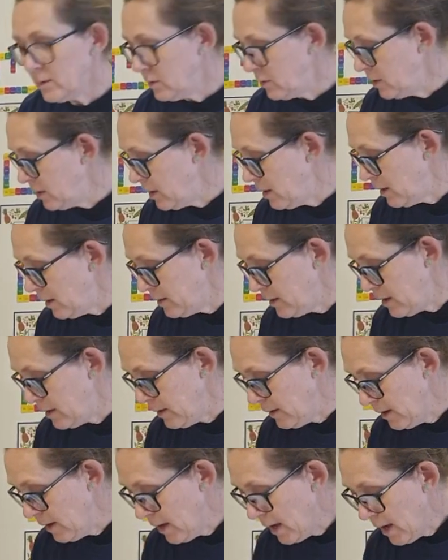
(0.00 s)

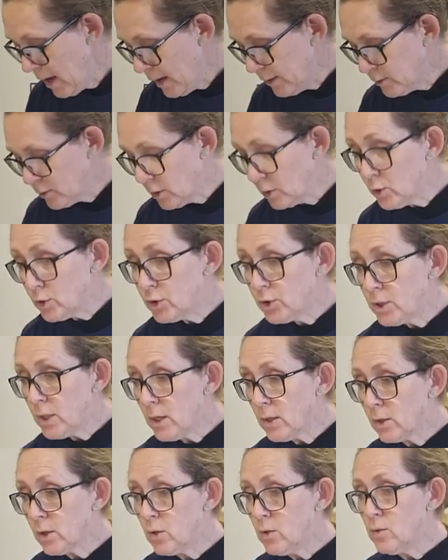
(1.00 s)
nee. And so
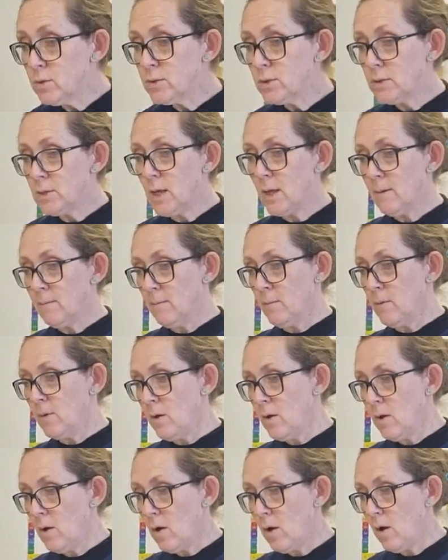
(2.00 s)
she accuses
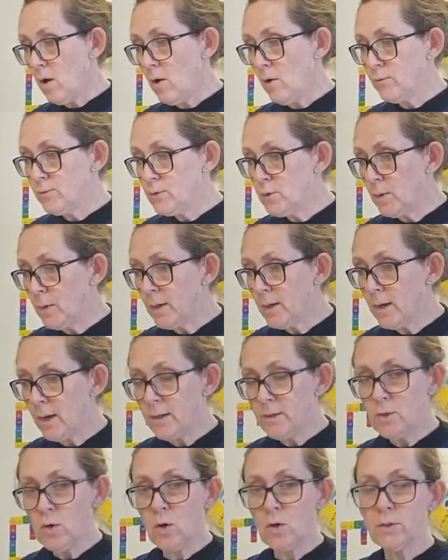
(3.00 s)
him of doing
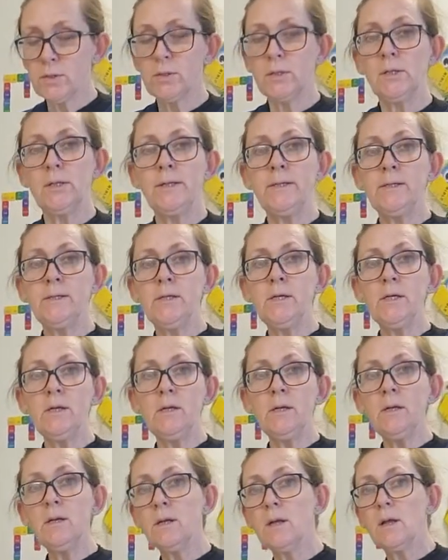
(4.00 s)
a dastardly
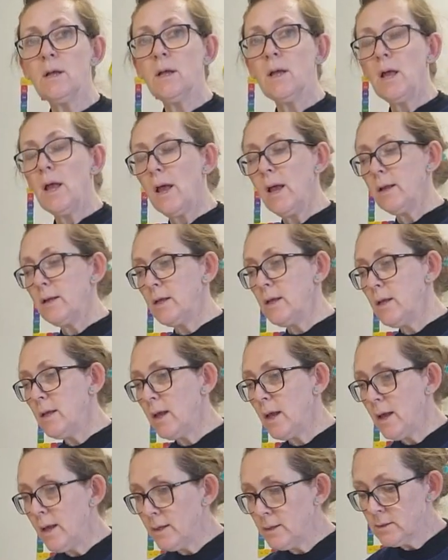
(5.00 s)
deed. And
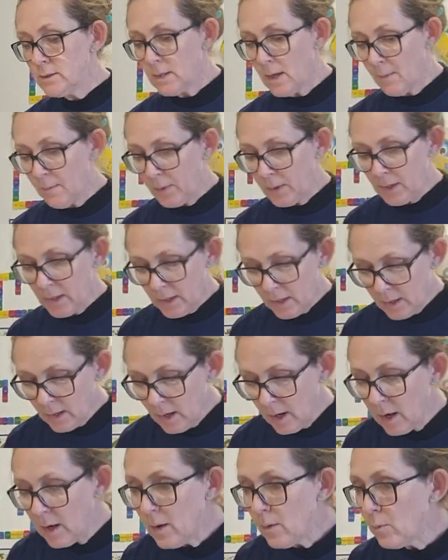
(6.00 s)
he ends up
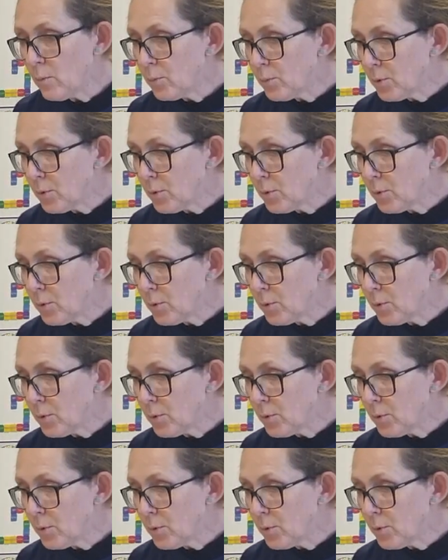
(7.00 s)
in